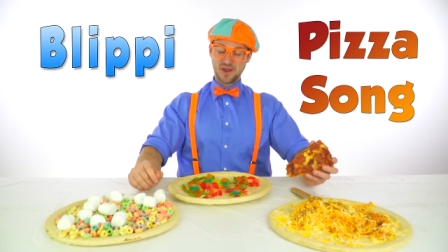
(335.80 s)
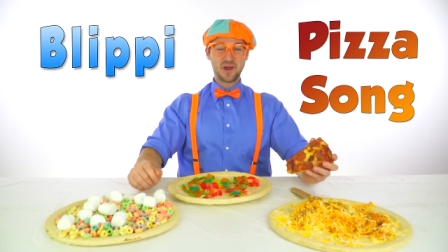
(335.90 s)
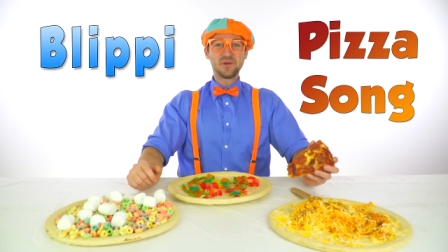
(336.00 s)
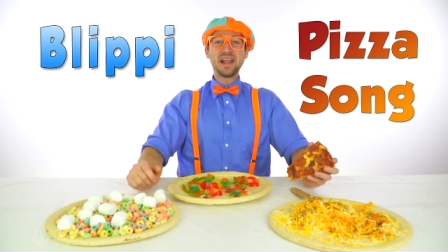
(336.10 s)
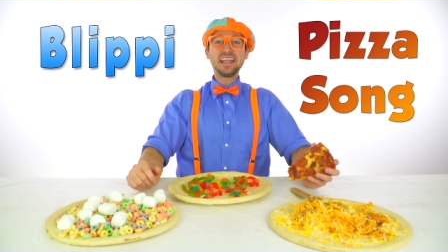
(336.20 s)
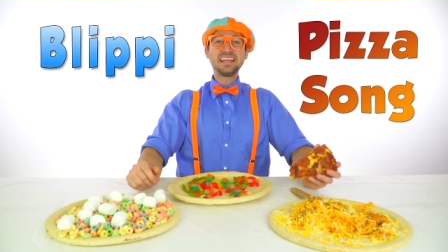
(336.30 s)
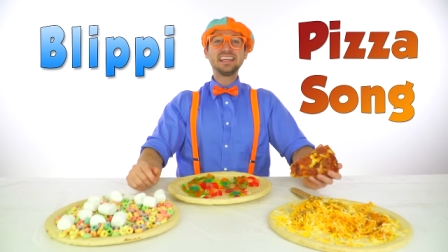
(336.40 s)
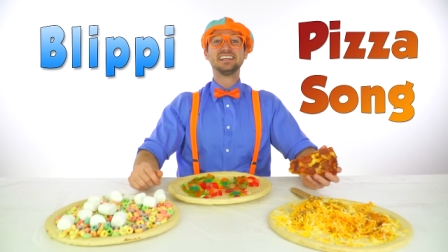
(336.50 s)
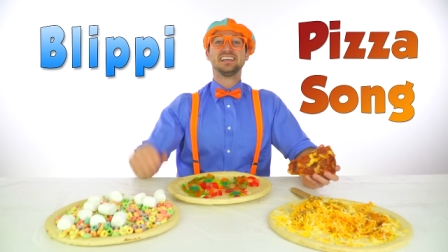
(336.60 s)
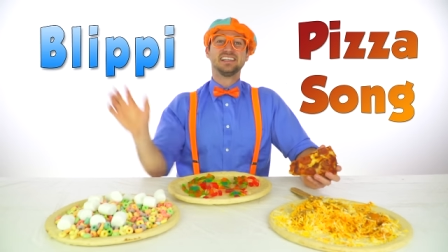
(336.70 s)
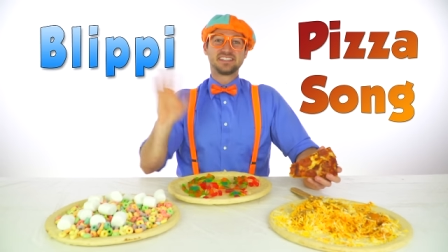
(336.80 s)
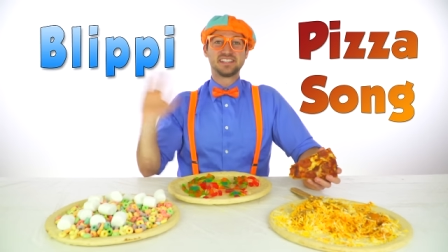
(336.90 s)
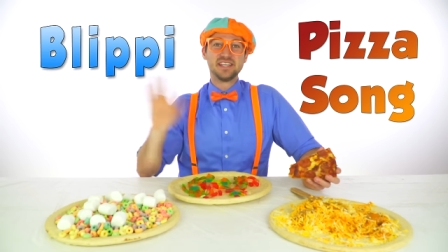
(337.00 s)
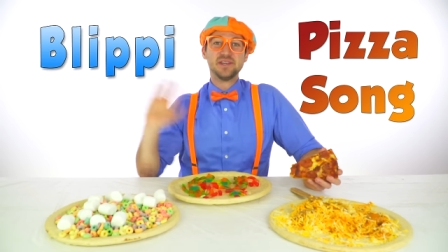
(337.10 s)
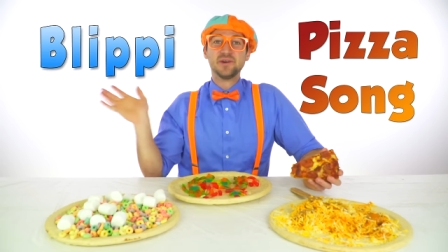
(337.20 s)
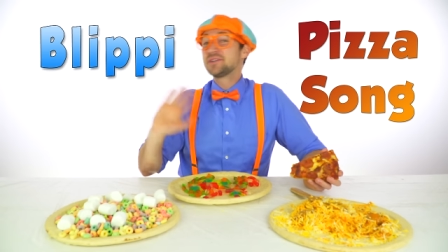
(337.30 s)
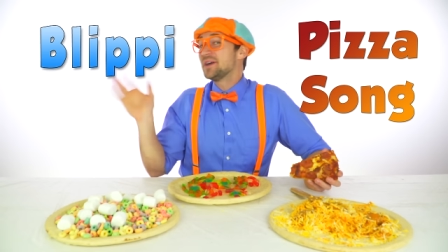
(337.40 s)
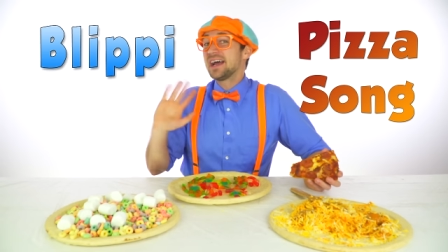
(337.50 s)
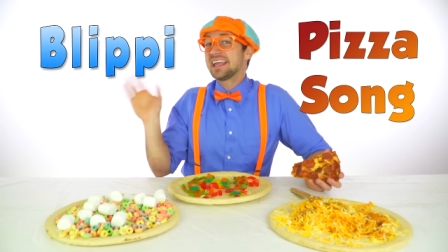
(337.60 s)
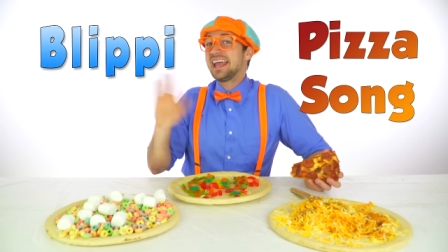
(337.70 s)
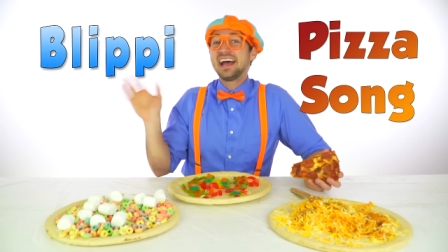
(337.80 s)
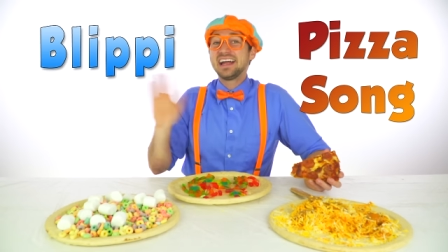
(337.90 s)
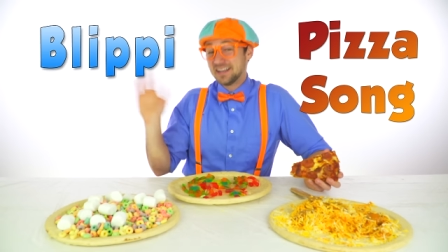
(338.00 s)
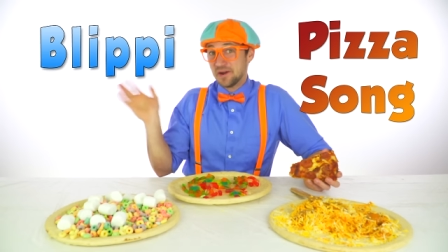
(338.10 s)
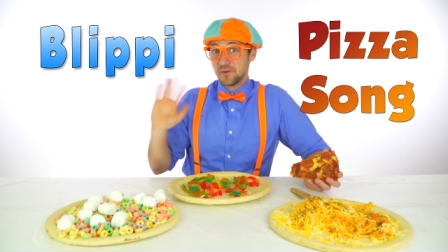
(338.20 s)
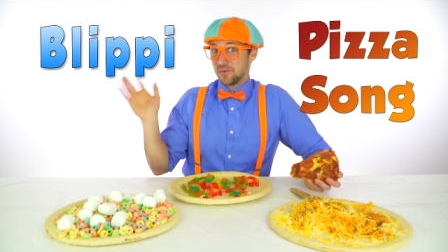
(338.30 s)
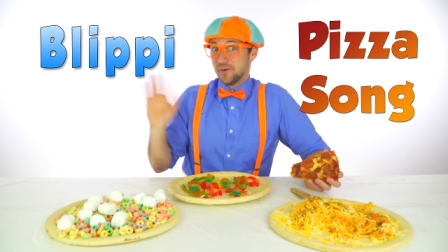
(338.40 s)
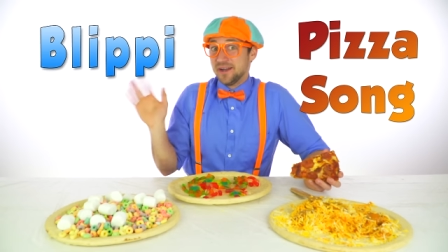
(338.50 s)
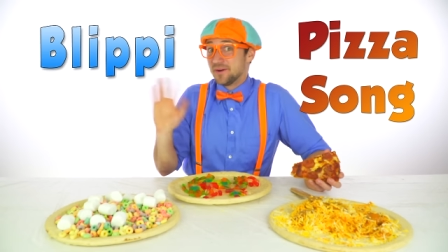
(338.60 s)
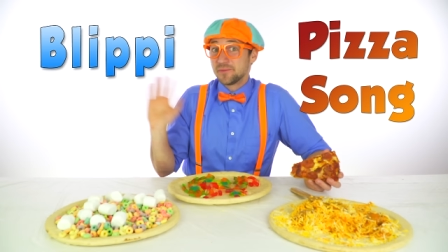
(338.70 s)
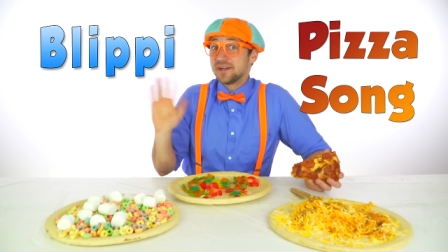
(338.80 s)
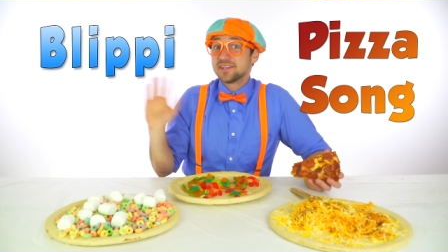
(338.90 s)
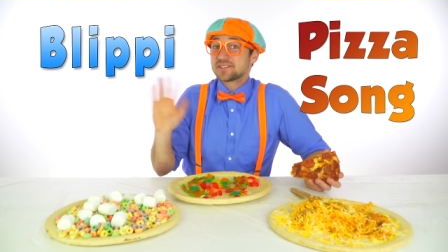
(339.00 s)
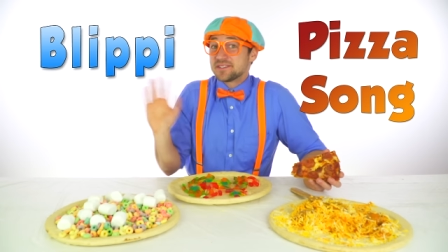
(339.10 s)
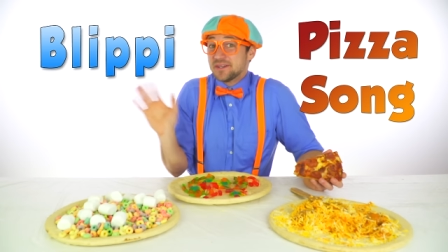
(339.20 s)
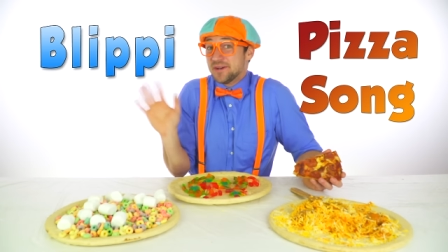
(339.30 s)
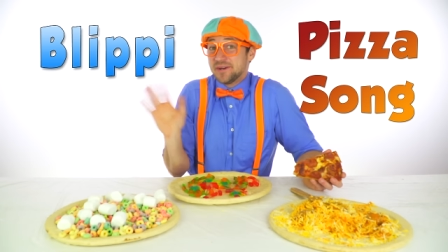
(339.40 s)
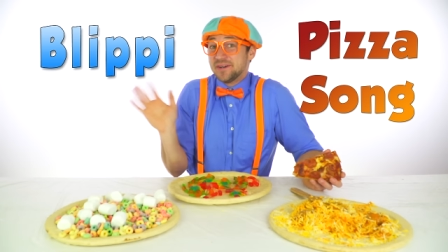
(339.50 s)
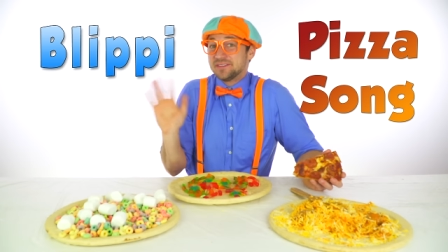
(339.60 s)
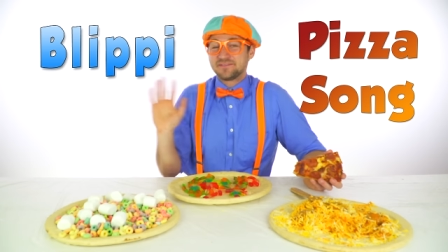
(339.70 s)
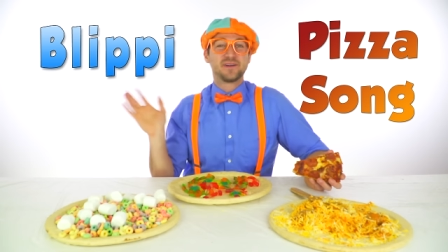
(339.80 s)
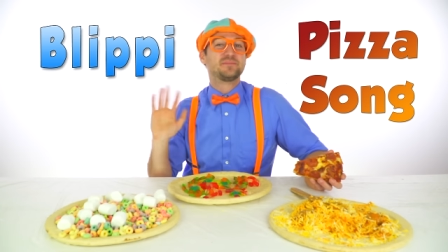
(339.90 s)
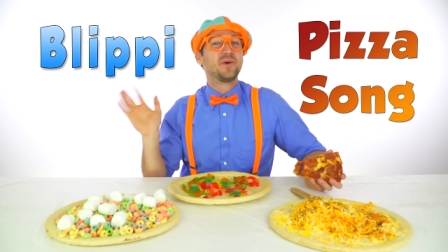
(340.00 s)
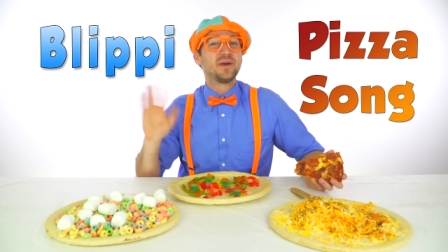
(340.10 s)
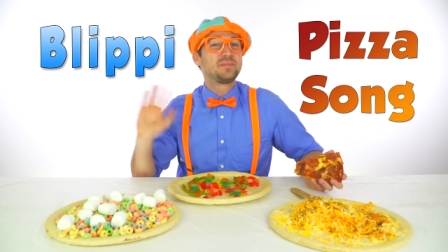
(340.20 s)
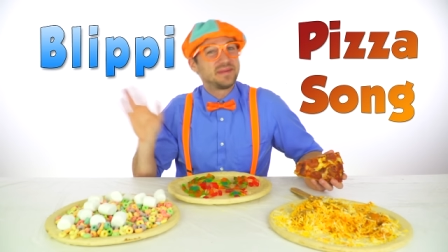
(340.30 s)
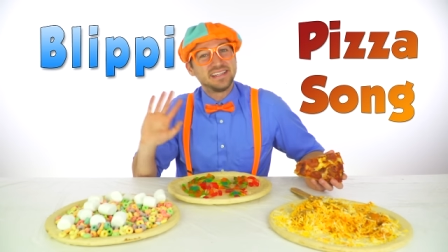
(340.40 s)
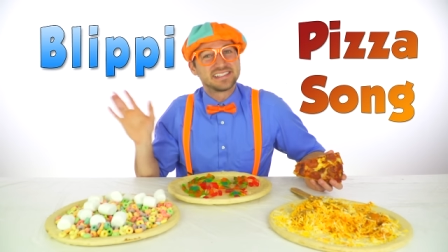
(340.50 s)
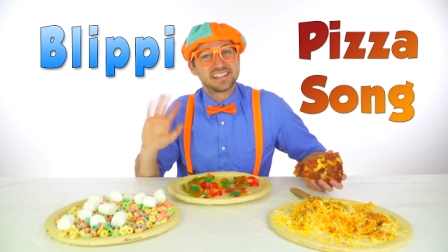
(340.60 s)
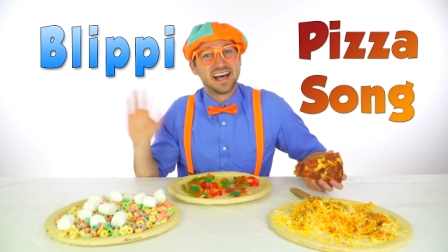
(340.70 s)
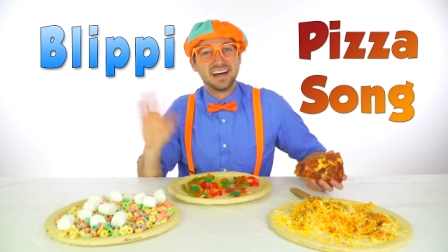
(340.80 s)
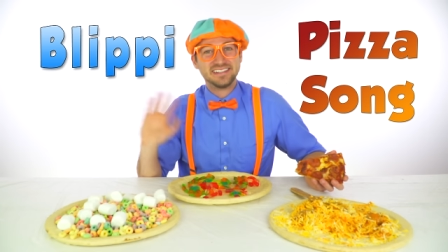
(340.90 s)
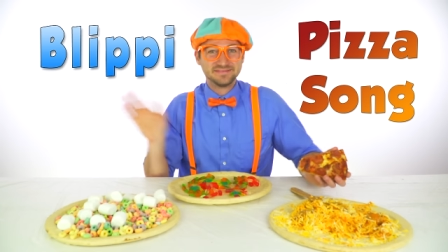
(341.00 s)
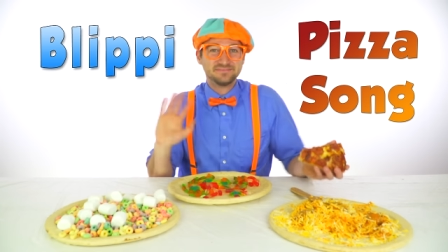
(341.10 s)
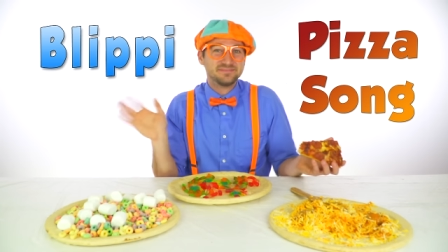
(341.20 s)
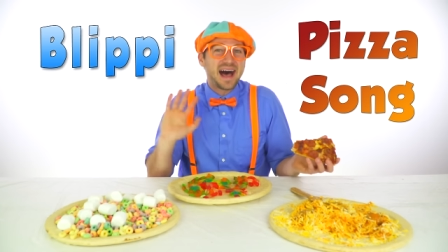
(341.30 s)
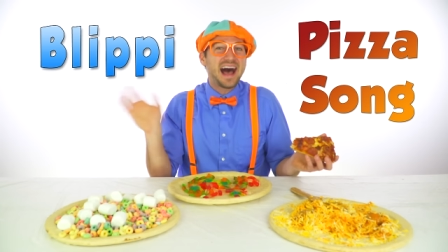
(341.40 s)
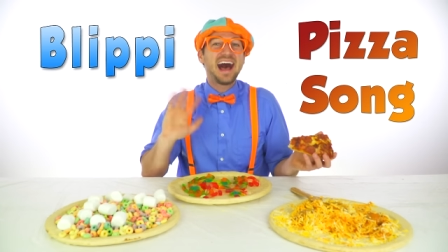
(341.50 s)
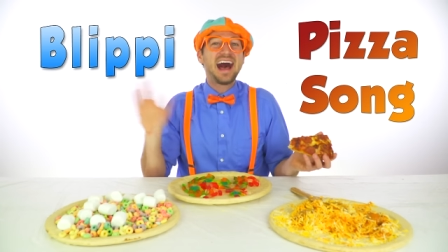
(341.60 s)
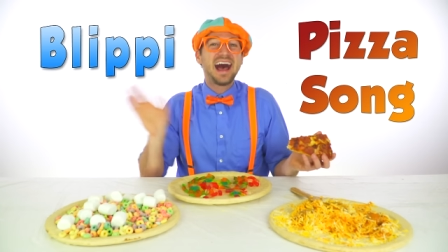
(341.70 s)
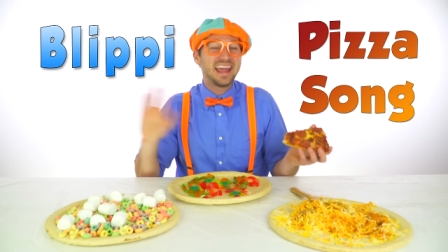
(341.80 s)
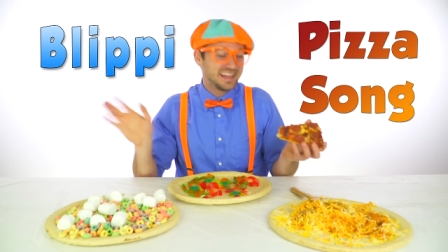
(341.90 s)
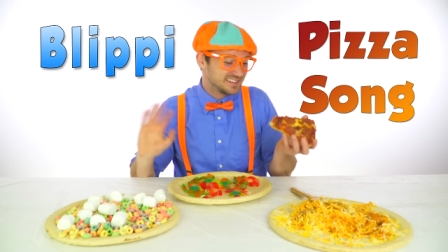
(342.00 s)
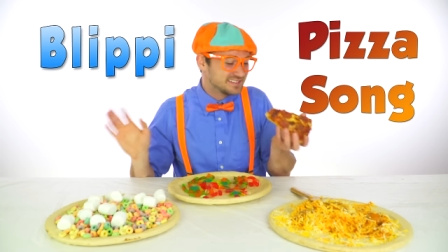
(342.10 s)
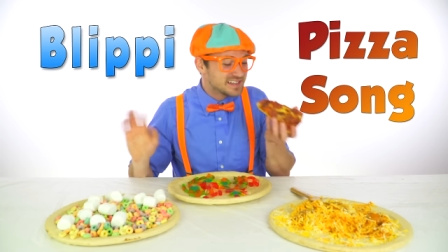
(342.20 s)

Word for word: Alrighty, see you again real, real soon for more pizza. Bye.